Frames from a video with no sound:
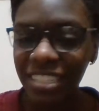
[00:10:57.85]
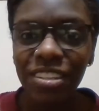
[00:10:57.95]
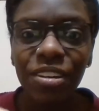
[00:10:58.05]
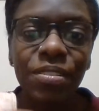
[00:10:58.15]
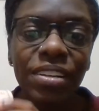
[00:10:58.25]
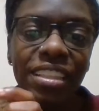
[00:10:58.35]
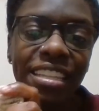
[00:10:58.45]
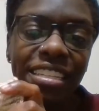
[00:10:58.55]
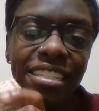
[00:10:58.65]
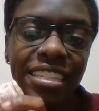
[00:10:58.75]
So
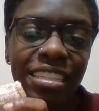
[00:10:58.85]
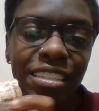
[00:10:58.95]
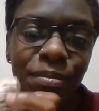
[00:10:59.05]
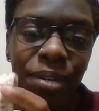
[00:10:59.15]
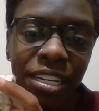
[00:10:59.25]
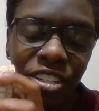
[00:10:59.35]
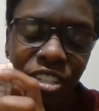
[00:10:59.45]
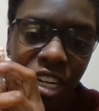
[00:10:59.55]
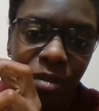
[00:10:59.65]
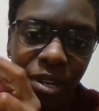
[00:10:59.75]
this is my
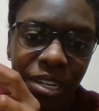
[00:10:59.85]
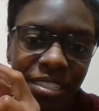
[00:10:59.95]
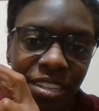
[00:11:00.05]
Shine Bright